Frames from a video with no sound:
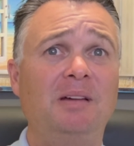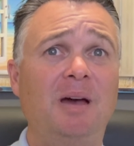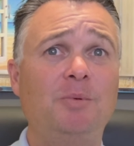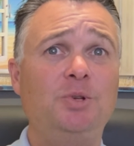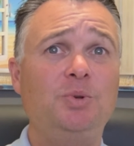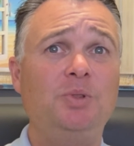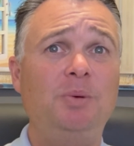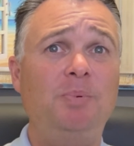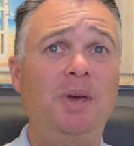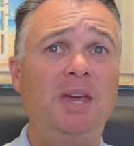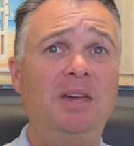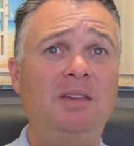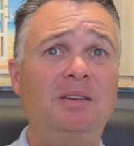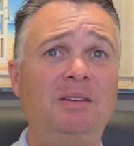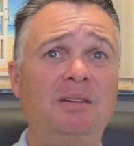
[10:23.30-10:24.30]
much were they
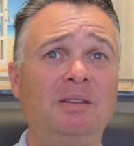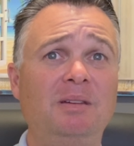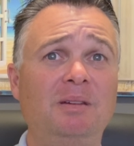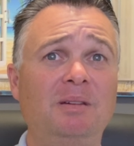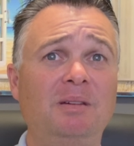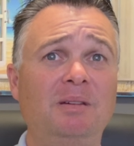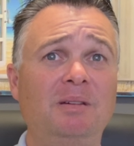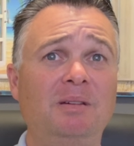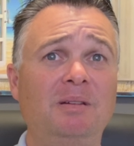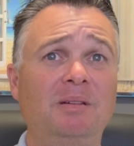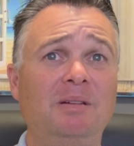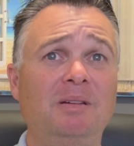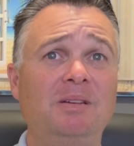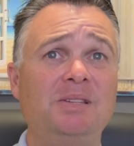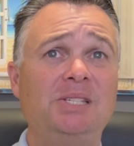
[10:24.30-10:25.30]
paying?
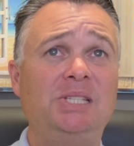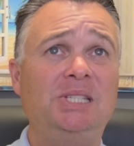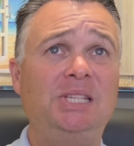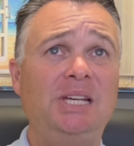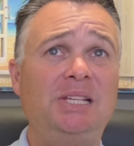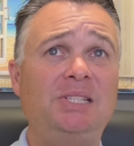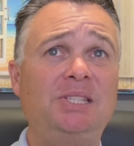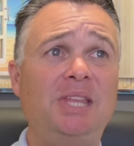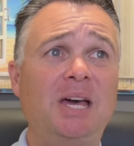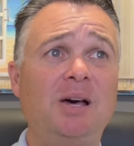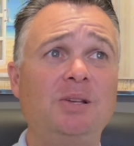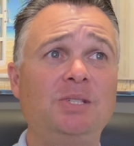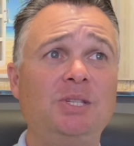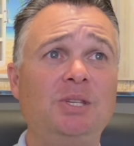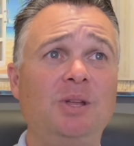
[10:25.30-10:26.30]

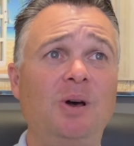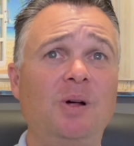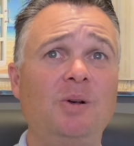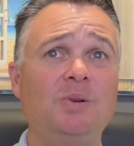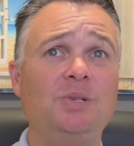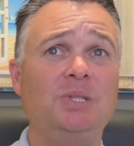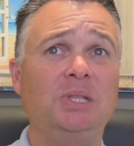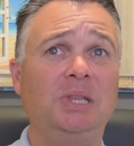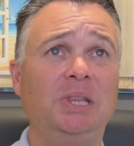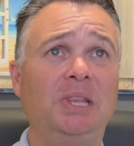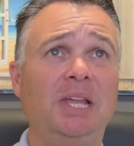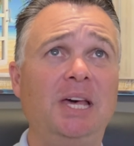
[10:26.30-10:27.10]
$6,000